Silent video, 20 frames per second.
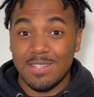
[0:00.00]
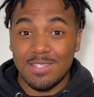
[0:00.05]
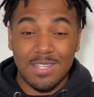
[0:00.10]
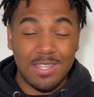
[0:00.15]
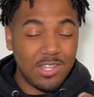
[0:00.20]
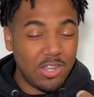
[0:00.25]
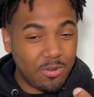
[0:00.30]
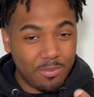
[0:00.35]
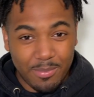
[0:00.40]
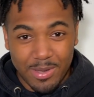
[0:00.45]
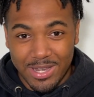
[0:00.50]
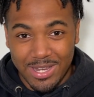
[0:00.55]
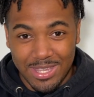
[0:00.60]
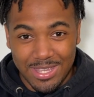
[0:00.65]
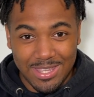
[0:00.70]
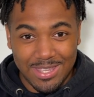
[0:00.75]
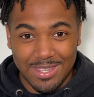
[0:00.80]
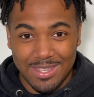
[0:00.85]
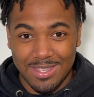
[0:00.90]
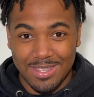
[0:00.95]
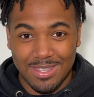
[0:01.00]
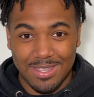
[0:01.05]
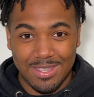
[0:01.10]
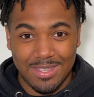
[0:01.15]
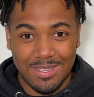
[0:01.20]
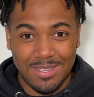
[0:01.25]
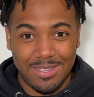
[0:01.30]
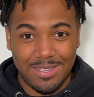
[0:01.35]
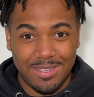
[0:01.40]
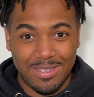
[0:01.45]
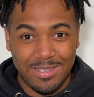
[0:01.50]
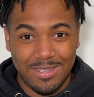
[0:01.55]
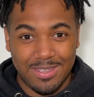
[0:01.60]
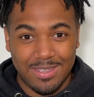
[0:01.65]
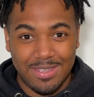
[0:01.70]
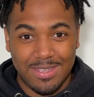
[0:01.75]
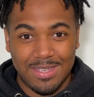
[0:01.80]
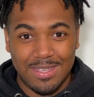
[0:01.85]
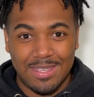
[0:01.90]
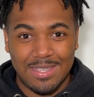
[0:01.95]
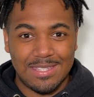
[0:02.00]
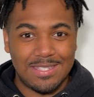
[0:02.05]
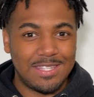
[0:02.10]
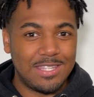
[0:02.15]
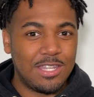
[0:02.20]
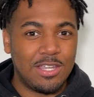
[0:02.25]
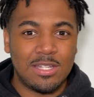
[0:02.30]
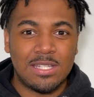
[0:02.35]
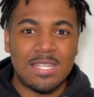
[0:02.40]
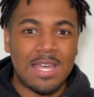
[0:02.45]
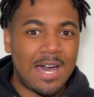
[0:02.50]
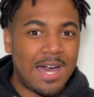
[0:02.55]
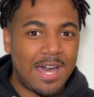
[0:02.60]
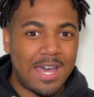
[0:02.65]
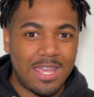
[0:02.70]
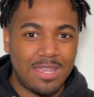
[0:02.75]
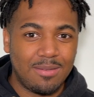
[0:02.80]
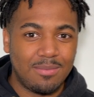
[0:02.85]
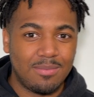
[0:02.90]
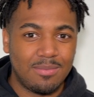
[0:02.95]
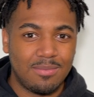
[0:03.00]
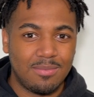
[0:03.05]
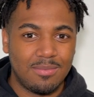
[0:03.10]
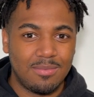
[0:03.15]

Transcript: Is it your money? Is it your time?